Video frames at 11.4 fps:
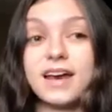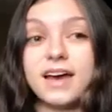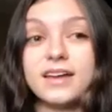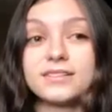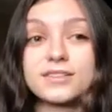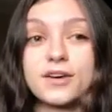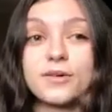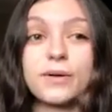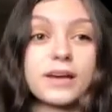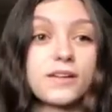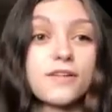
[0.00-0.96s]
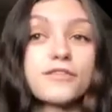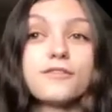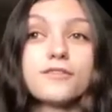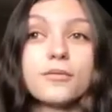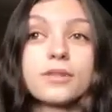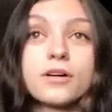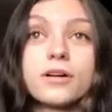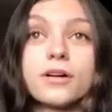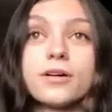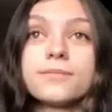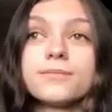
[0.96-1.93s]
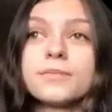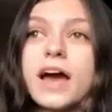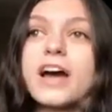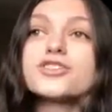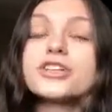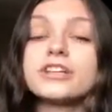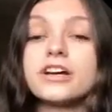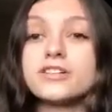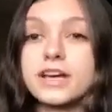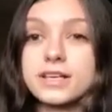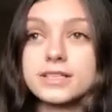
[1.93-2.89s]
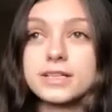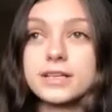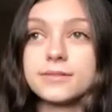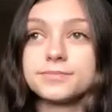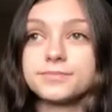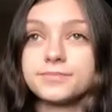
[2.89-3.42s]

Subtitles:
And so I get off the phone with her. Ashley and I are texting.